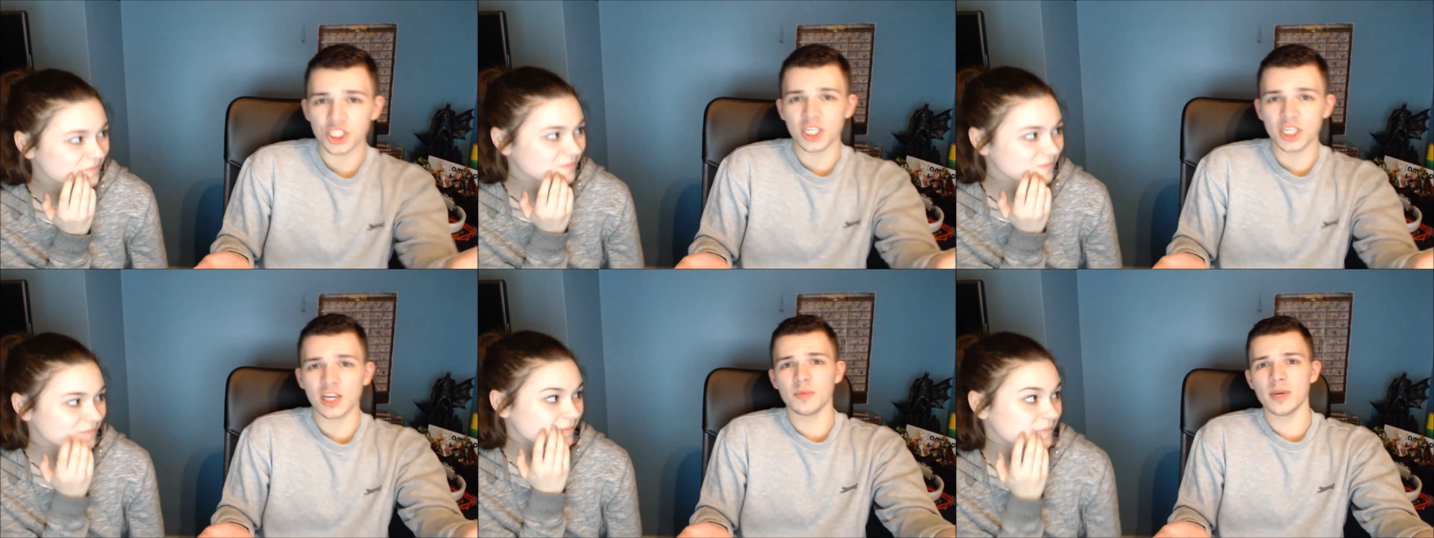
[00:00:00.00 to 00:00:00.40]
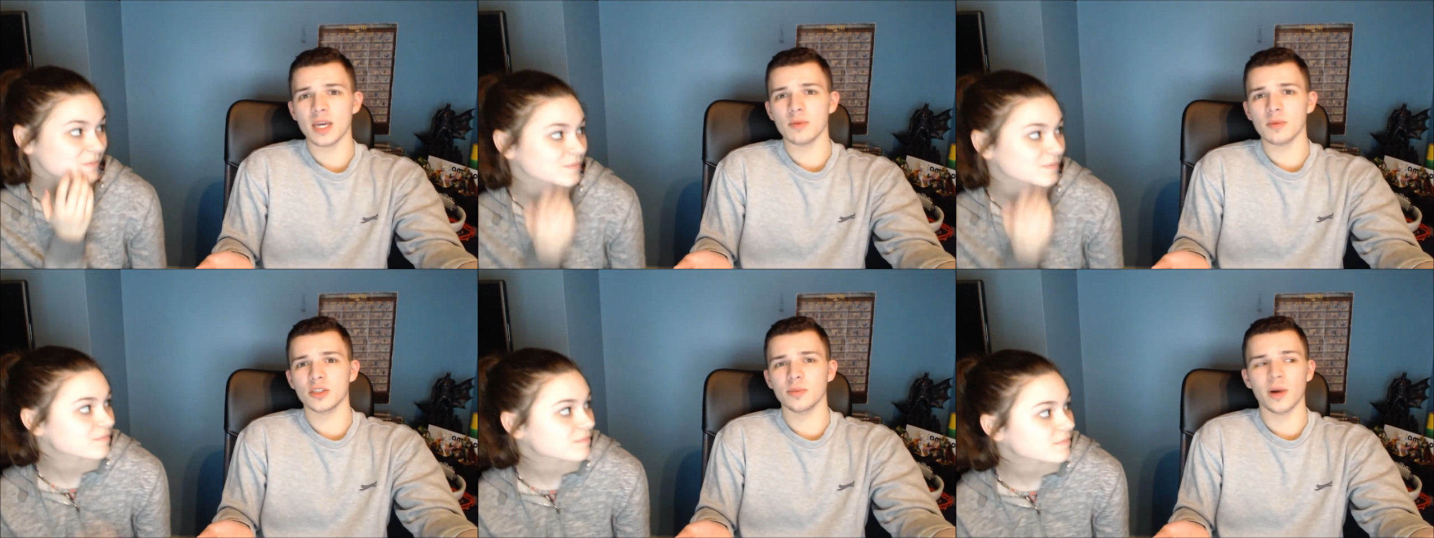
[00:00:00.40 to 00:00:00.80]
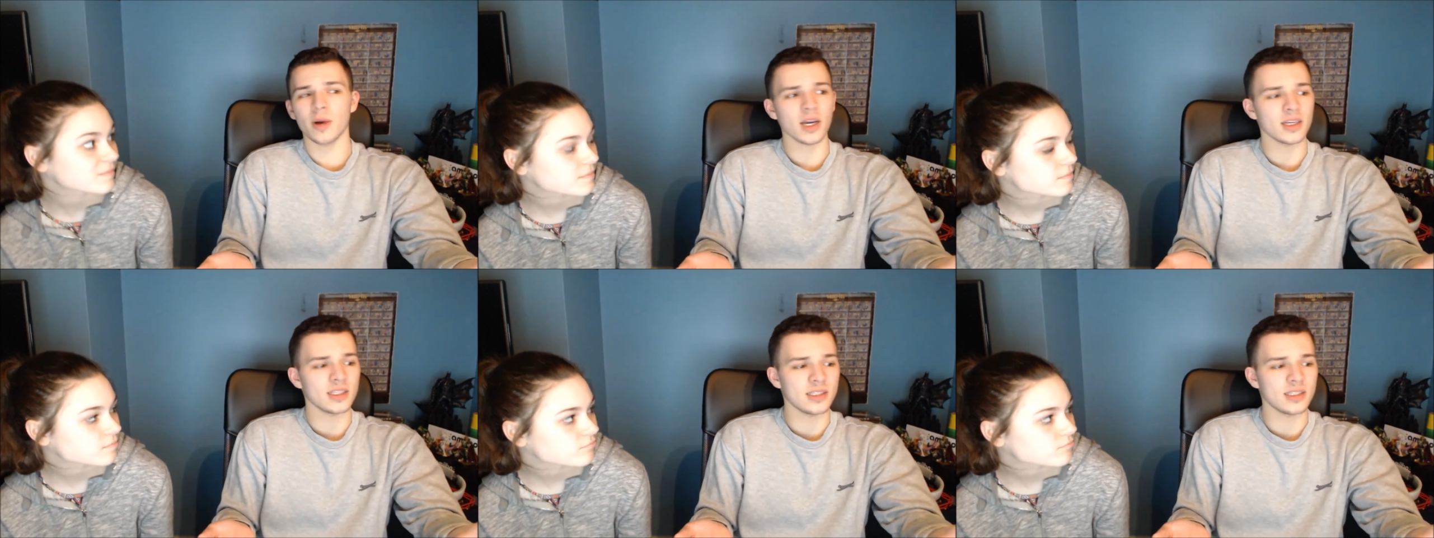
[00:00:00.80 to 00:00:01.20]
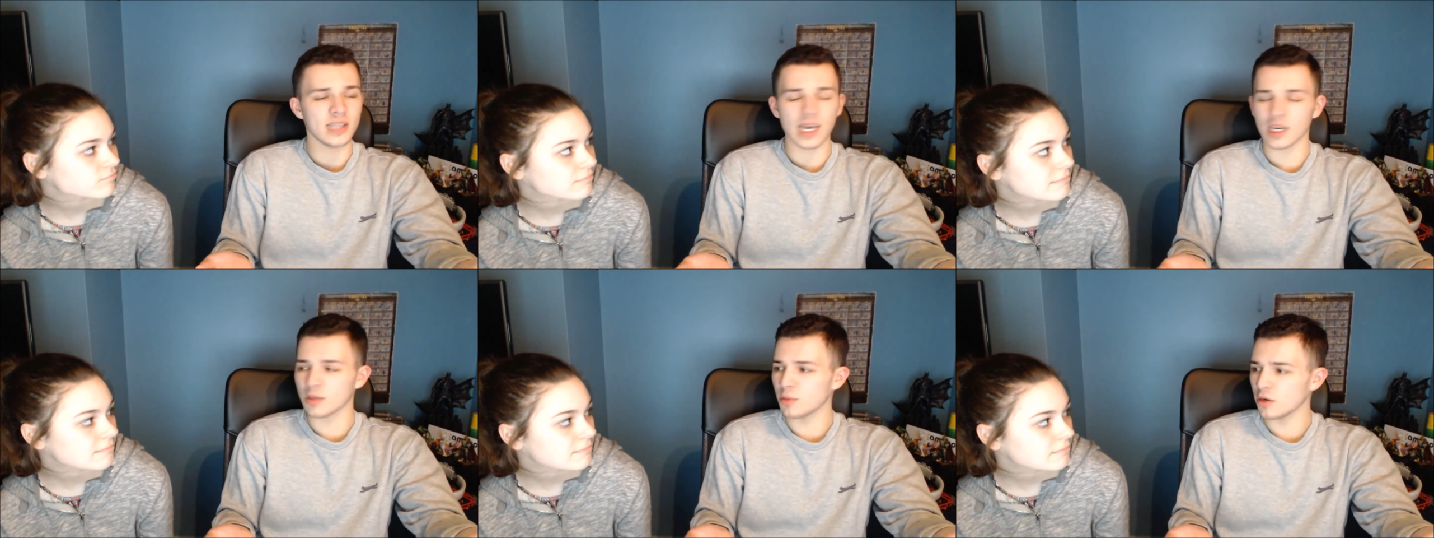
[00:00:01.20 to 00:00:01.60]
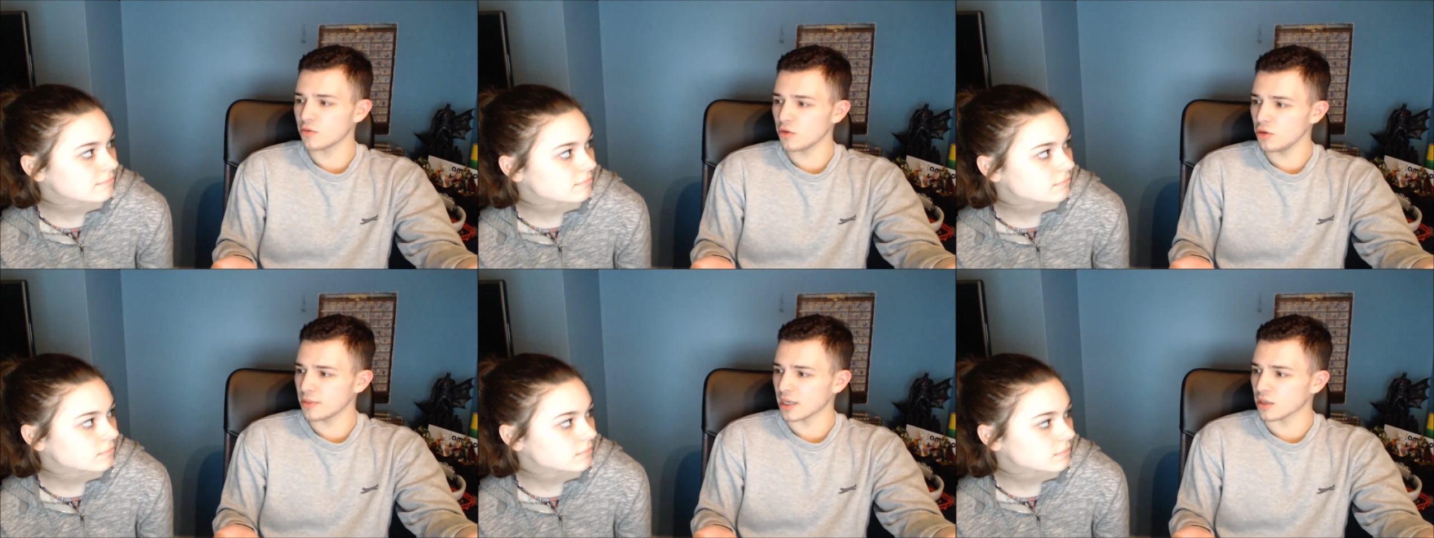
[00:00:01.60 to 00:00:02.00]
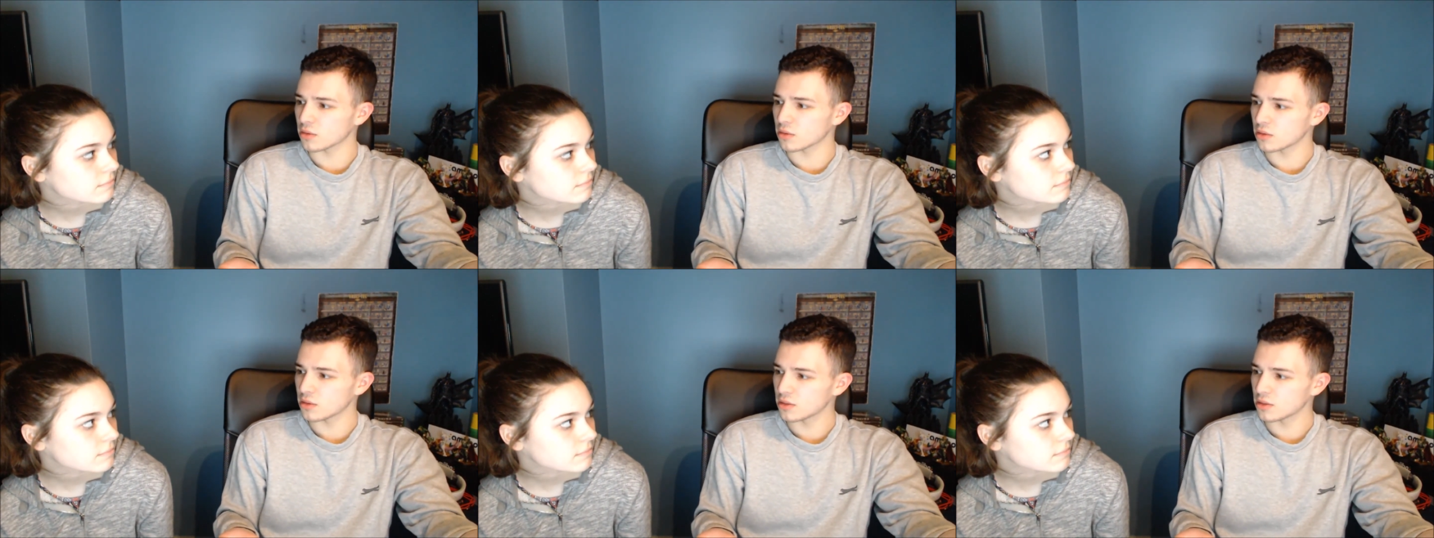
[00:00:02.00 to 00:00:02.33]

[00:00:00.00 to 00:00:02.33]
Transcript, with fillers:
Speaker 1: the shit I'd be able to buy. I could deck my room out.